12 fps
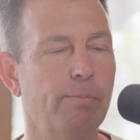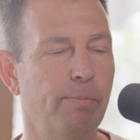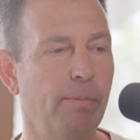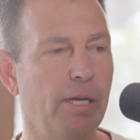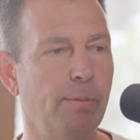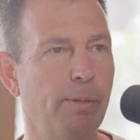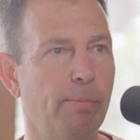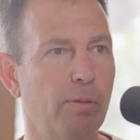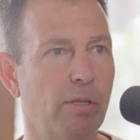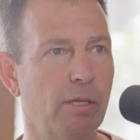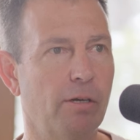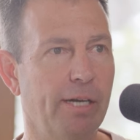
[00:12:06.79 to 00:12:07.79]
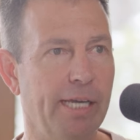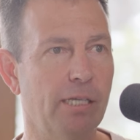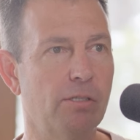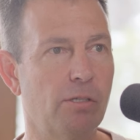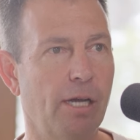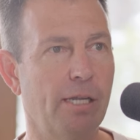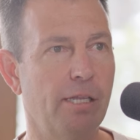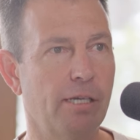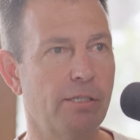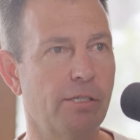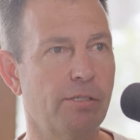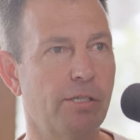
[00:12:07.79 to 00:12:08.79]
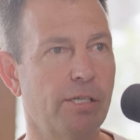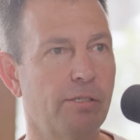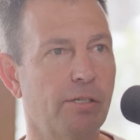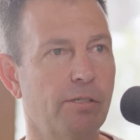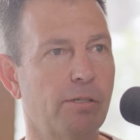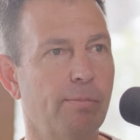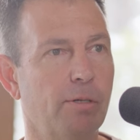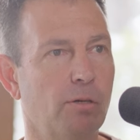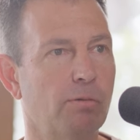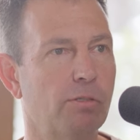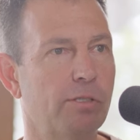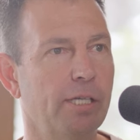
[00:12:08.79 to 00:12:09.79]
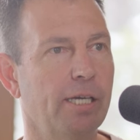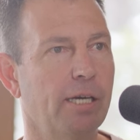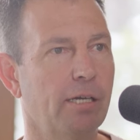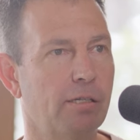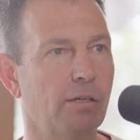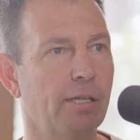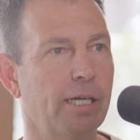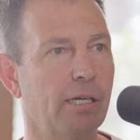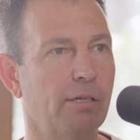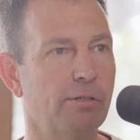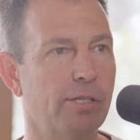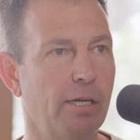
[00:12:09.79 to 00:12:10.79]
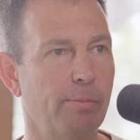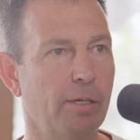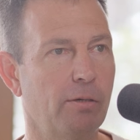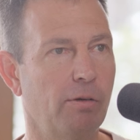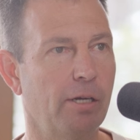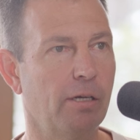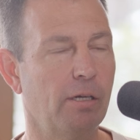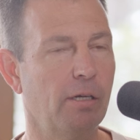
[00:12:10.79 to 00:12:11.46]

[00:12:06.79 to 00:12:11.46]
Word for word: many people that are inside the existing system don't see until they understand bitcoin